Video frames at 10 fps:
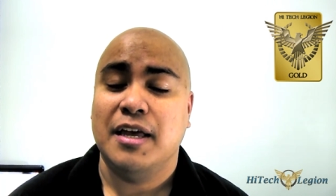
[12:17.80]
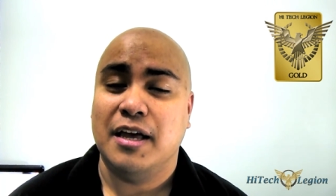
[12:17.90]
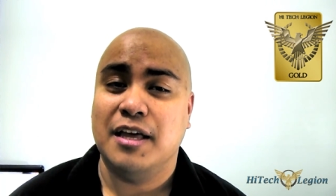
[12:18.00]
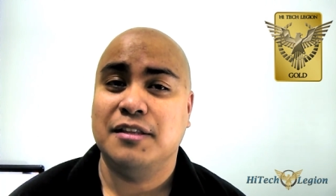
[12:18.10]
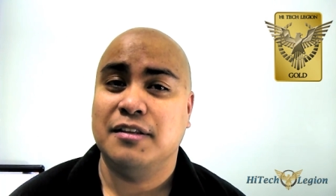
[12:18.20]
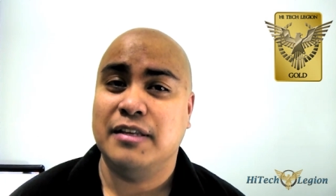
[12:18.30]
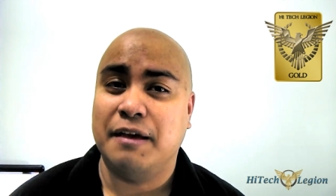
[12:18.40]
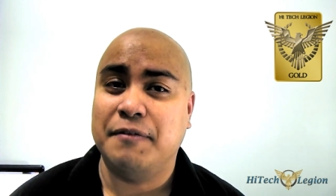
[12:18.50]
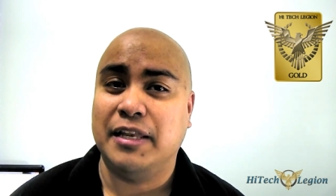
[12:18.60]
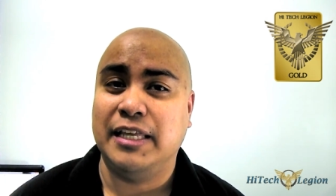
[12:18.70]
and
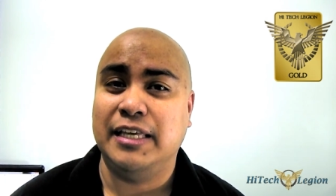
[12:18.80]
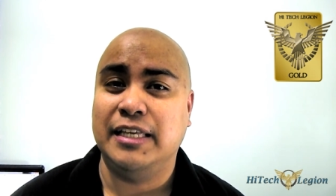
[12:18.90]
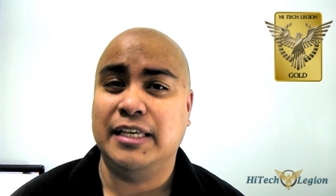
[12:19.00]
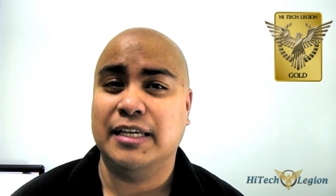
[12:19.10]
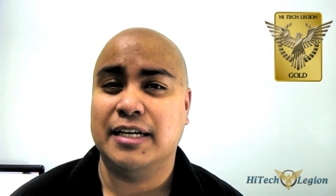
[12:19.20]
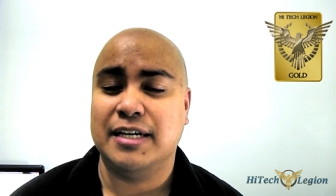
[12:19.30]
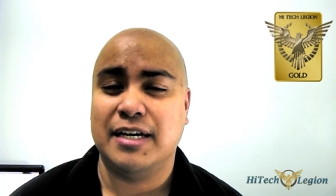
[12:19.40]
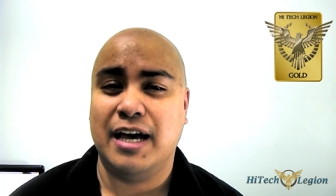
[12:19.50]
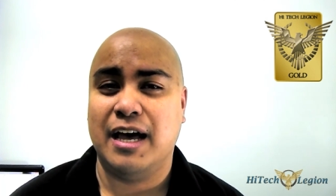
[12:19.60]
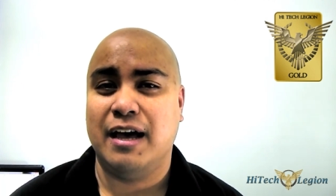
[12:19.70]
definitely.
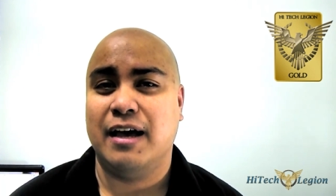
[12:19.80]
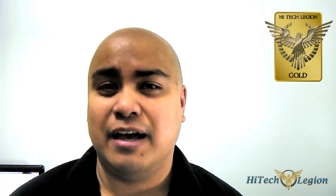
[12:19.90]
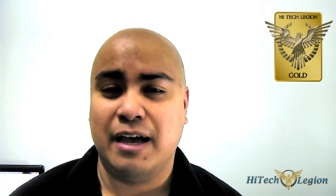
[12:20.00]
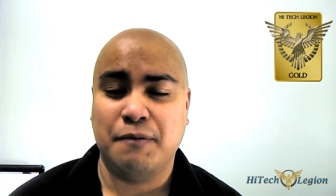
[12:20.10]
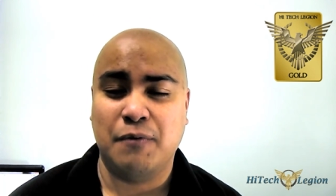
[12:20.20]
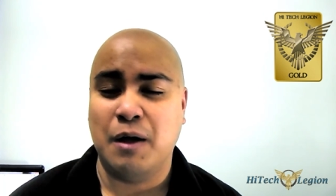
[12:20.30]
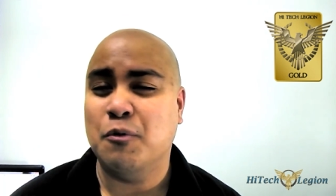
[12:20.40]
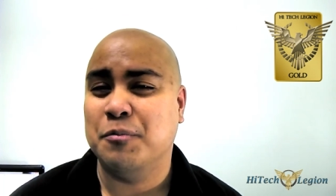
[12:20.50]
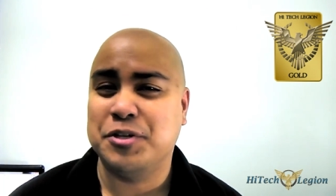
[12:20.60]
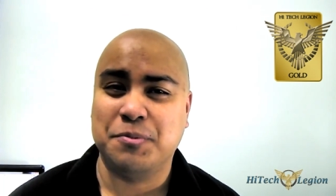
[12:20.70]
Uh, I, I,
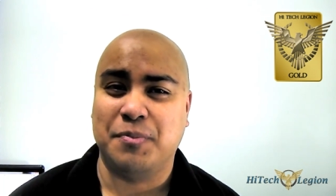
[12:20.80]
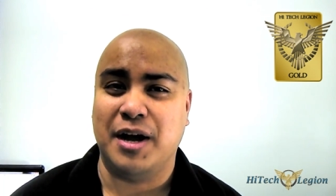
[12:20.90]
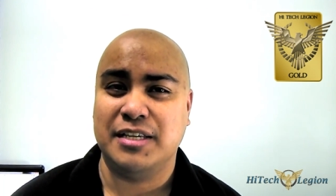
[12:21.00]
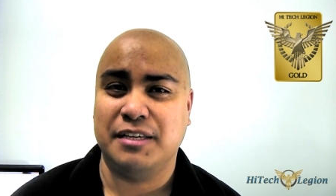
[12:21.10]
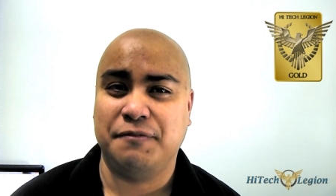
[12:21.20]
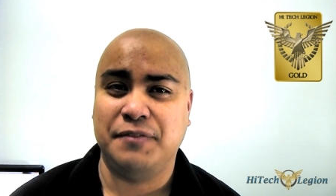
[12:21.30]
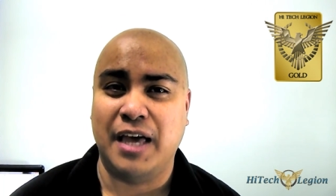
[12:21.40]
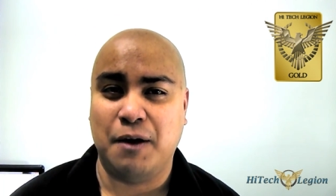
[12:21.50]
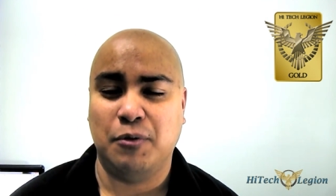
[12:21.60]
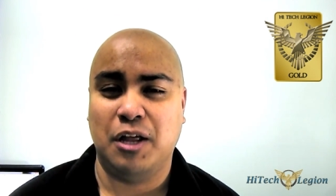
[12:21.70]
won't be surprised if
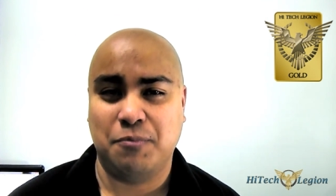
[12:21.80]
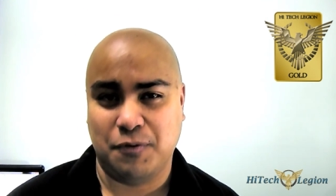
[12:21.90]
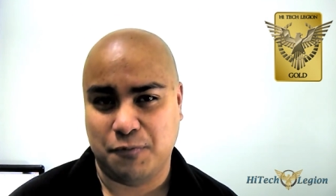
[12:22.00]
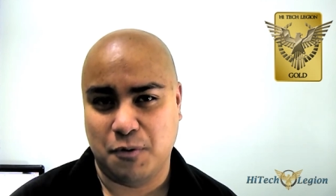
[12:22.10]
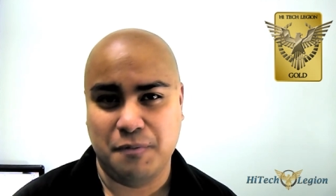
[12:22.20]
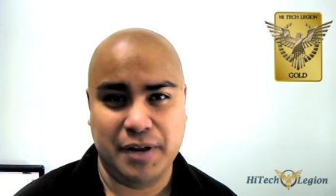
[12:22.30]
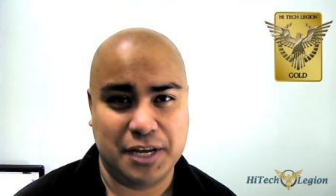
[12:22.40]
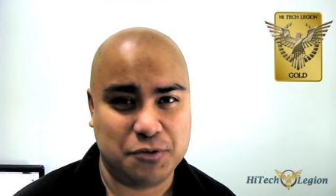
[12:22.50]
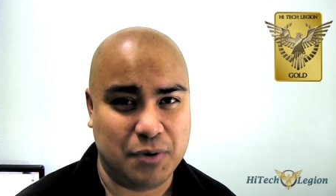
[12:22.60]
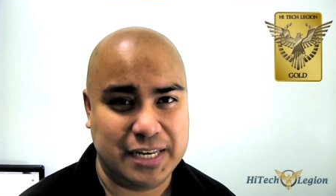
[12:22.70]
that will outperform the
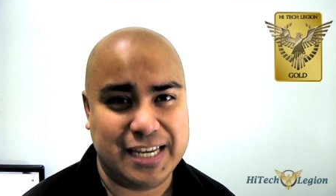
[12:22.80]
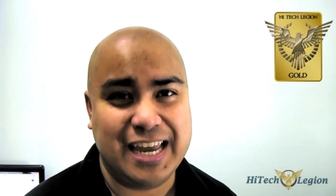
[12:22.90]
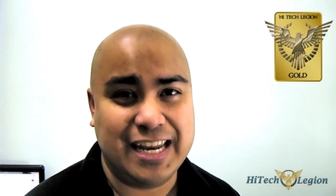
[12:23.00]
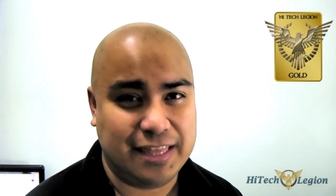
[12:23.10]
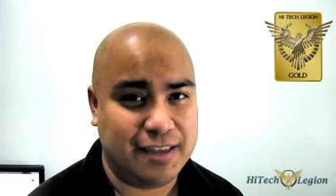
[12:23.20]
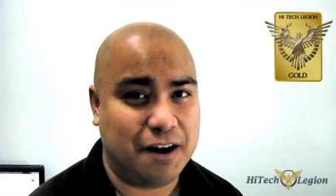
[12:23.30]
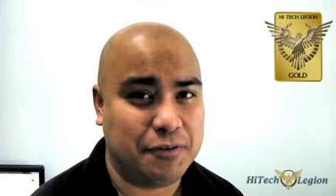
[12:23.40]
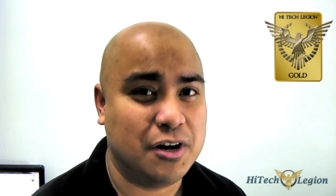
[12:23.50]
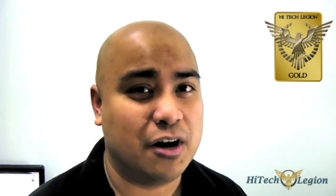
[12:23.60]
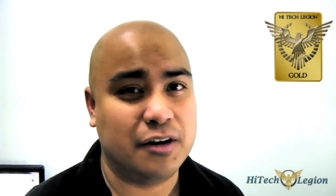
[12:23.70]
H110 in that
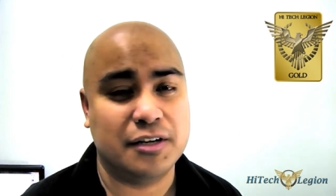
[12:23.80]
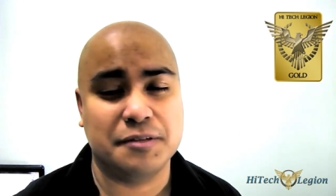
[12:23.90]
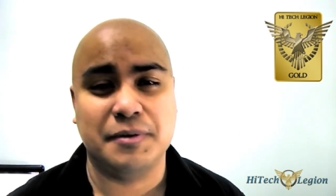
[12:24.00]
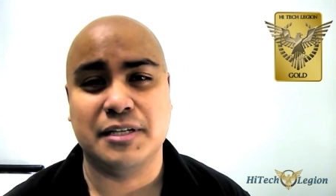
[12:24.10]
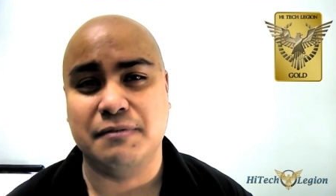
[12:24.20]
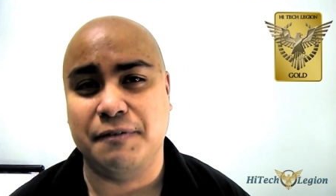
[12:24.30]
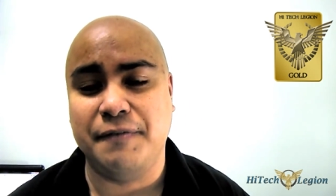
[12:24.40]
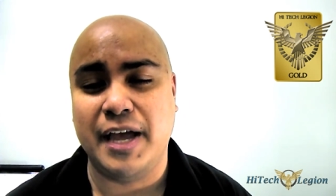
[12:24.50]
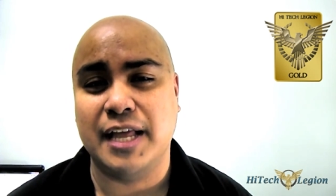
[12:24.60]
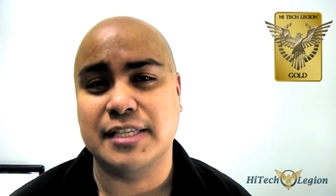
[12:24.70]
regard just because of the
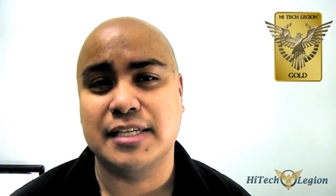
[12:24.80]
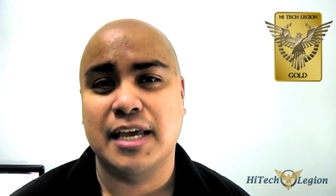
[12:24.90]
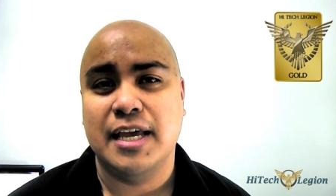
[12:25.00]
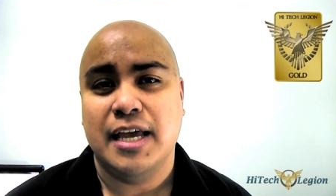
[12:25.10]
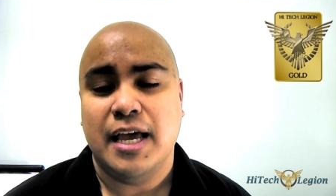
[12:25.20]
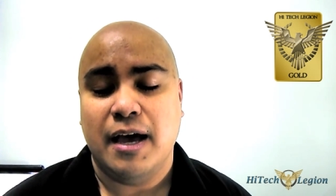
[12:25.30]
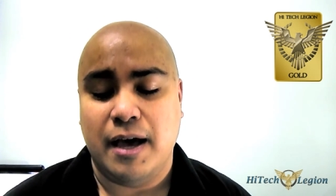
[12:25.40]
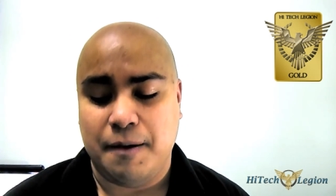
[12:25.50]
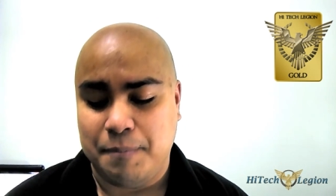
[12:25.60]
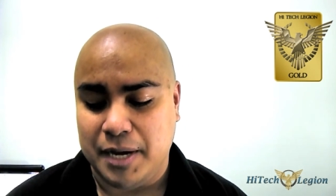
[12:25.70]
fans.
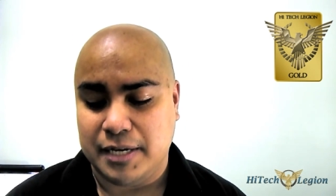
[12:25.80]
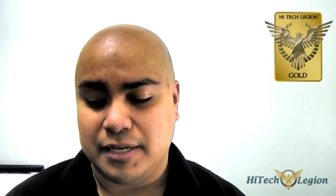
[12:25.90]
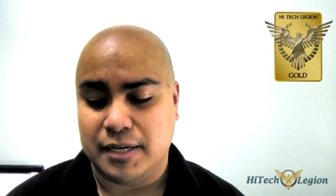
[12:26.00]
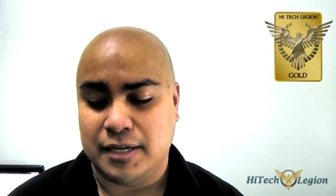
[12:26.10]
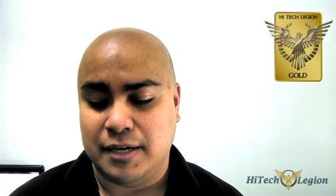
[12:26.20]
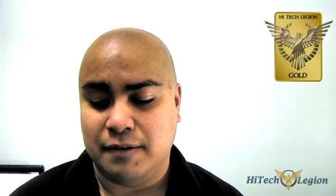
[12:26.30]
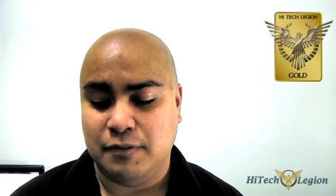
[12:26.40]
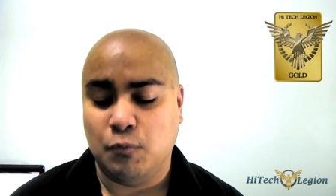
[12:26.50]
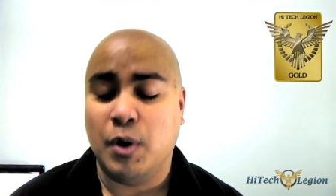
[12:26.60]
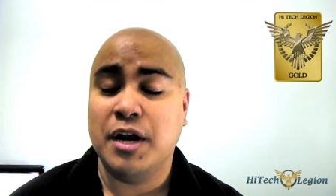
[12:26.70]
Uh, but
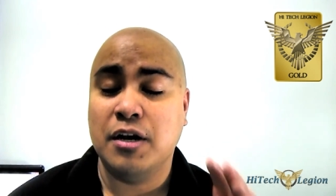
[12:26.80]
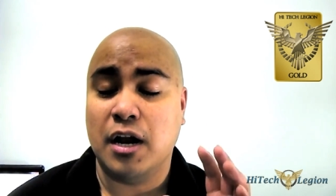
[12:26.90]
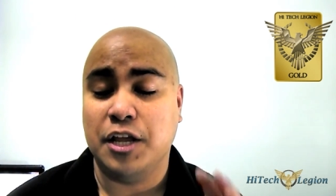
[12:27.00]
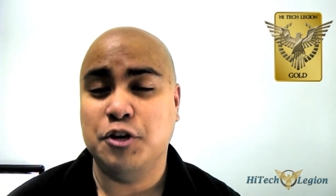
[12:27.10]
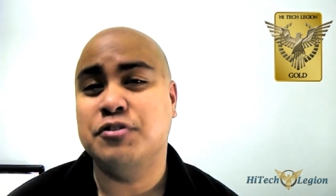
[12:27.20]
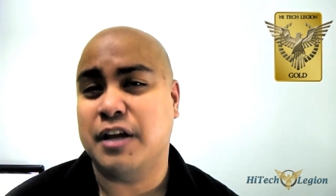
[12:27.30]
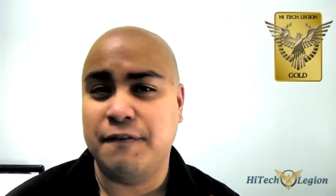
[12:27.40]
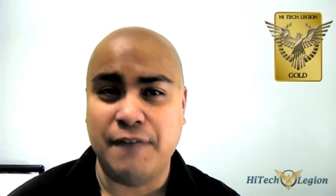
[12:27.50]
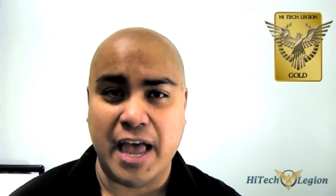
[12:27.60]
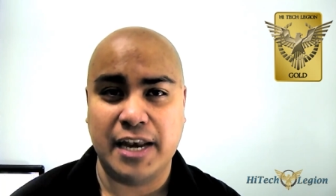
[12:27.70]
uh, one huge
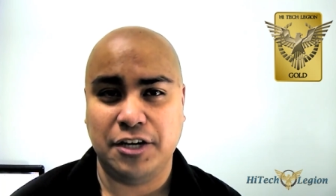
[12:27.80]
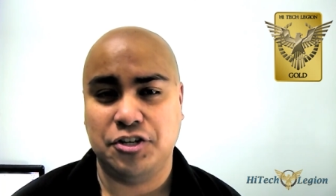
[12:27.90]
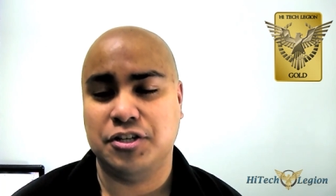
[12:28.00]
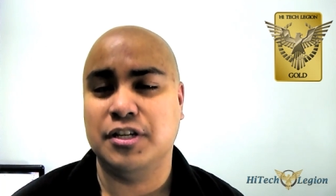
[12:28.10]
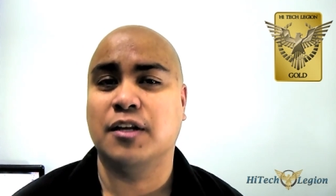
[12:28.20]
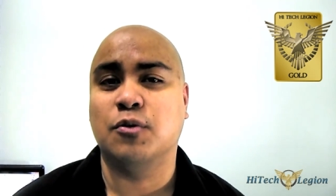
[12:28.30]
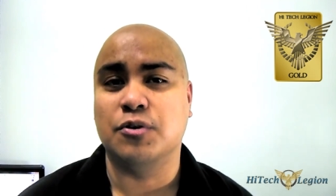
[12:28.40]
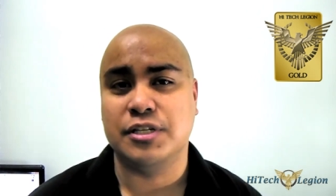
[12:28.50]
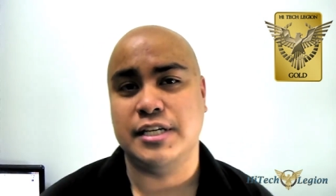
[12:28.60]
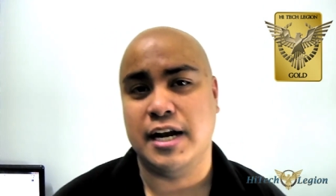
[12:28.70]
advantage that
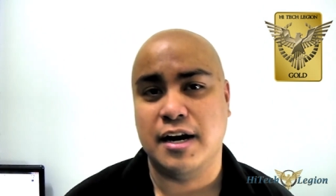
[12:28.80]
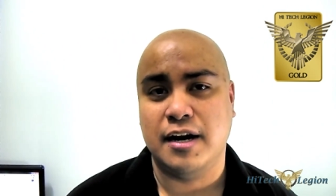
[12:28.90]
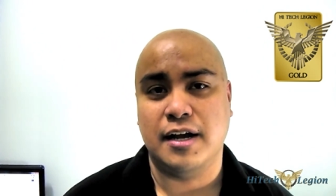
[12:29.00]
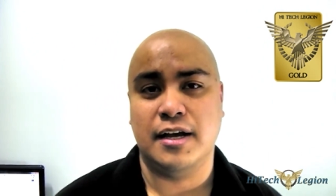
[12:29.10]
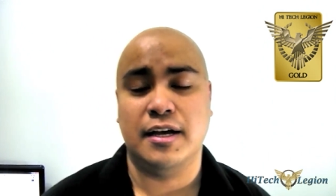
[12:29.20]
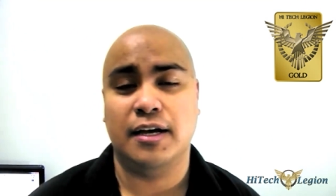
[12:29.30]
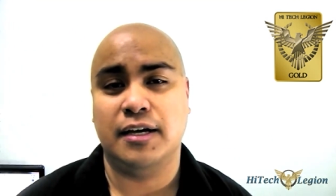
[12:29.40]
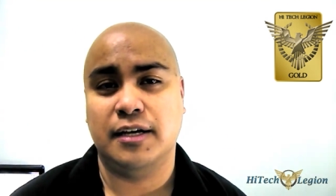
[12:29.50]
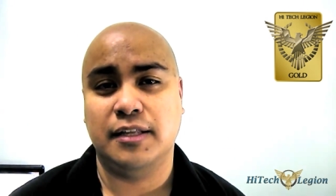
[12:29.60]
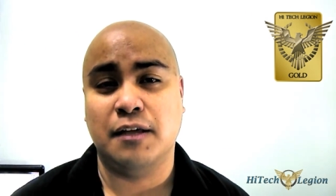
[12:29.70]
Corsair,
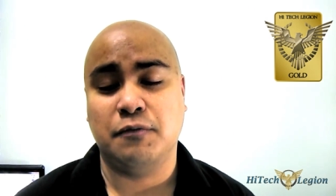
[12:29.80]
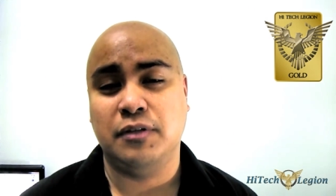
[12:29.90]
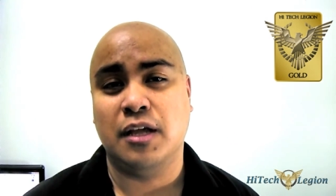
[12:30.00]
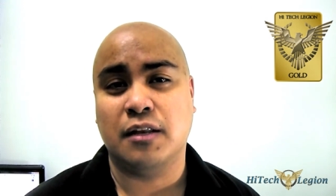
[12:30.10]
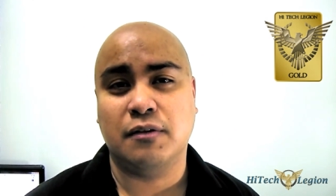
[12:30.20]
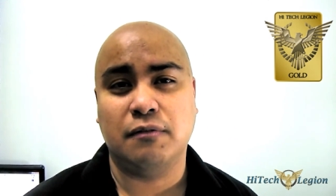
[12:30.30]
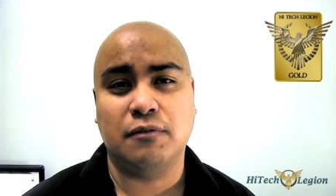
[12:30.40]
uh, that